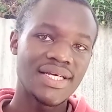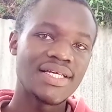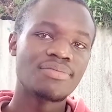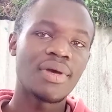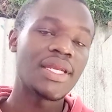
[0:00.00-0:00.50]

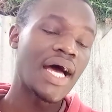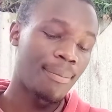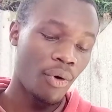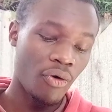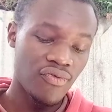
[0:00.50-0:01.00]
is made
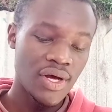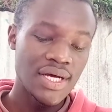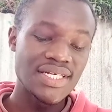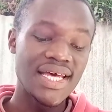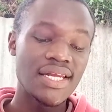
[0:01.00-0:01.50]
up of
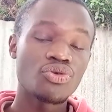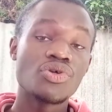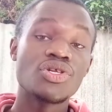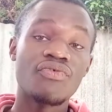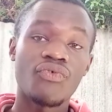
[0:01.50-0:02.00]

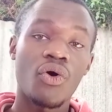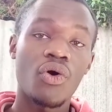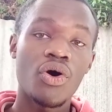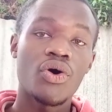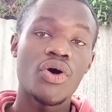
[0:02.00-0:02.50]

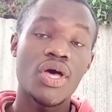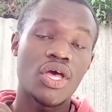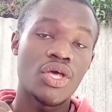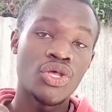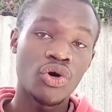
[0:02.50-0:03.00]
1024
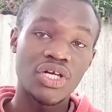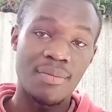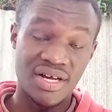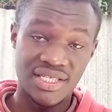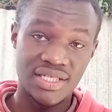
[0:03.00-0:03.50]

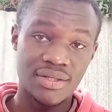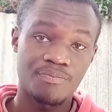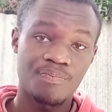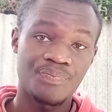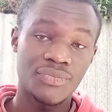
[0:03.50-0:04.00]
yotabytes.
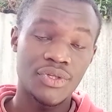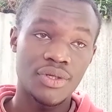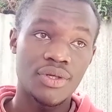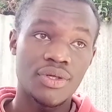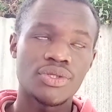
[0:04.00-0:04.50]

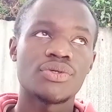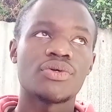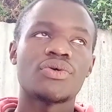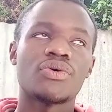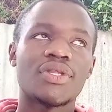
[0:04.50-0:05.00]

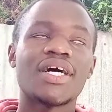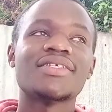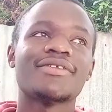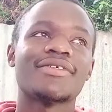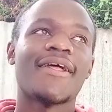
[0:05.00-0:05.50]
So
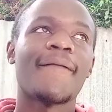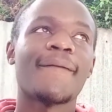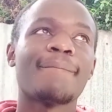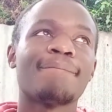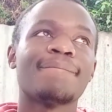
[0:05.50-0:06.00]
that's
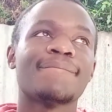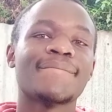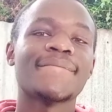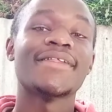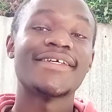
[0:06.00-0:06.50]

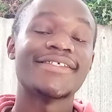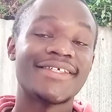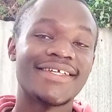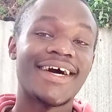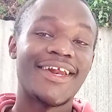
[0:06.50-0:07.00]

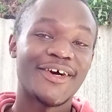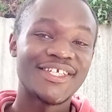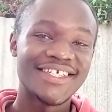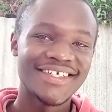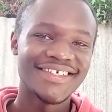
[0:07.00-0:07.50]
really a
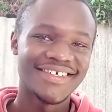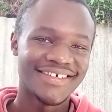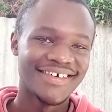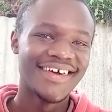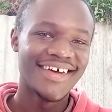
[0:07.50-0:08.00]
lot.
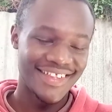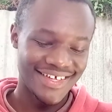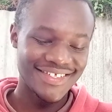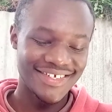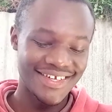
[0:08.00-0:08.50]

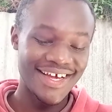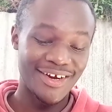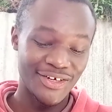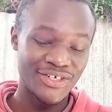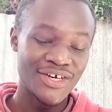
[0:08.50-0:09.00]
That's really a
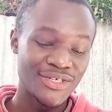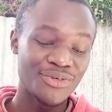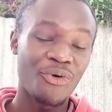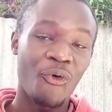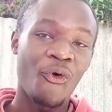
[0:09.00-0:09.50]
lot.
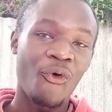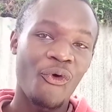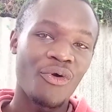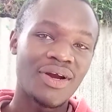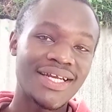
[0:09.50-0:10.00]
So
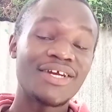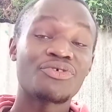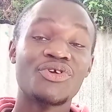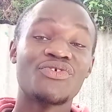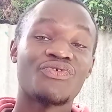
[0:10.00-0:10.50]

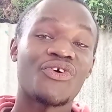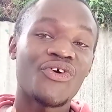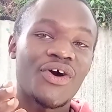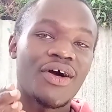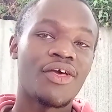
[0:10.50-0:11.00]

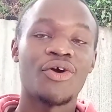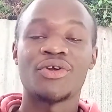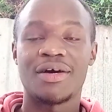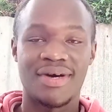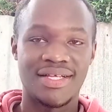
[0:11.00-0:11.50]
1024
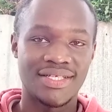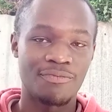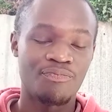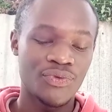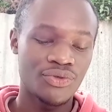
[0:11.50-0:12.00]
yotabytes.
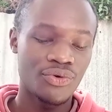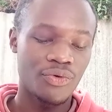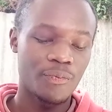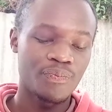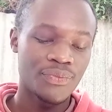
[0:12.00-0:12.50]
So
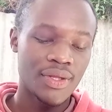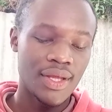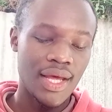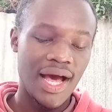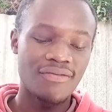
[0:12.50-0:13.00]

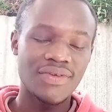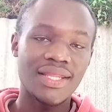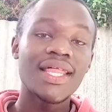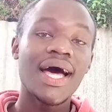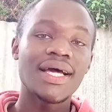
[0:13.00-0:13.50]
after
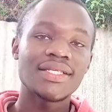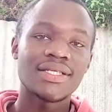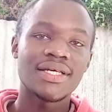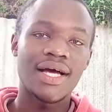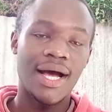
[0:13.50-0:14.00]
that,